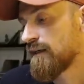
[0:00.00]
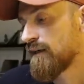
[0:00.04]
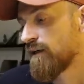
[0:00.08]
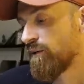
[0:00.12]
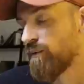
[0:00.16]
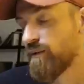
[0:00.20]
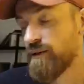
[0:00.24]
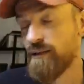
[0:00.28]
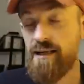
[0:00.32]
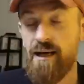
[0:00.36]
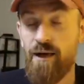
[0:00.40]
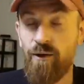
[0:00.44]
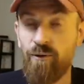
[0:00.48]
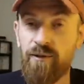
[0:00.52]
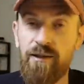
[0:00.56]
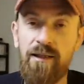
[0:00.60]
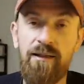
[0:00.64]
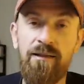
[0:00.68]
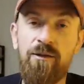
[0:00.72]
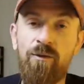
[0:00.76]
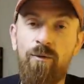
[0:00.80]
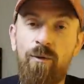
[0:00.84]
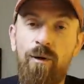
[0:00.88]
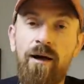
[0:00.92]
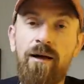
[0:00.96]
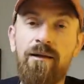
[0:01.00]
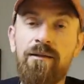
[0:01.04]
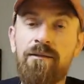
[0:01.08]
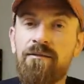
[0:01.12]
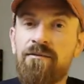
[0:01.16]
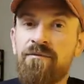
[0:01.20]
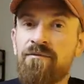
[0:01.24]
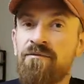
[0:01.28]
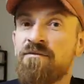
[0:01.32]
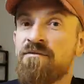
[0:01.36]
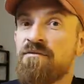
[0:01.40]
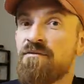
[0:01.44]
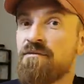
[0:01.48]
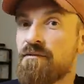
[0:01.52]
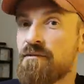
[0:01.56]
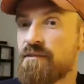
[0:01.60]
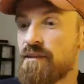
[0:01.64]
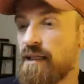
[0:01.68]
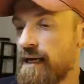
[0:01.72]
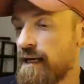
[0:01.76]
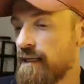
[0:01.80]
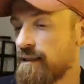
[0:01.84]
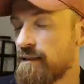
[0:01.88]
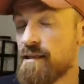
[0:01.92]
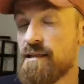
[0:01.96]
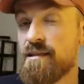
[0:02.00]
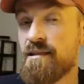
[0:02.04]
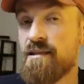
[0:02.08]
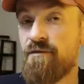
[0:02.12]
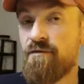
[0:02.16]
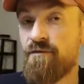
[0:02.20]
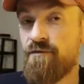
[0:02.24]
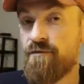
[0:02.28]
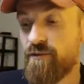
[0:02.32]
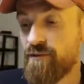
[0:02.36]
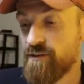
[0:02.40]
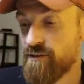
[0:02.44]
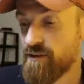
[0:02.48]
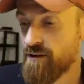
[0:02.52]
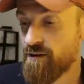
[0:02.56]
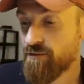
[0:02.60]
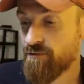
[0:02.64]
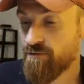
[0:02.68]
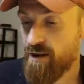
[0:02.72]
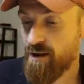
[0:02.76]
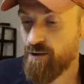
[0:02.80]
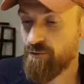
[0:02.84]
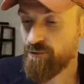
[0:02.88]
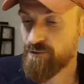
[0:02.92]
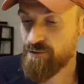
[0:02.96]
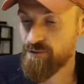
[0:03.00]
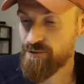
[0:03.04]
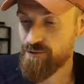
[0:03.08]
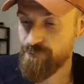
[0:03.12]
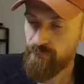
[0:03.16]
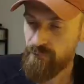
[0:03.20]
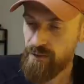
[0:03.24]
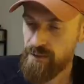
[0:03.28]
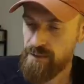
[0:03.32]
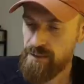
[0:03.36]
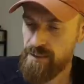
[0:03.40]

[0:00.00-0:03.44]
without anyone, any symphony around.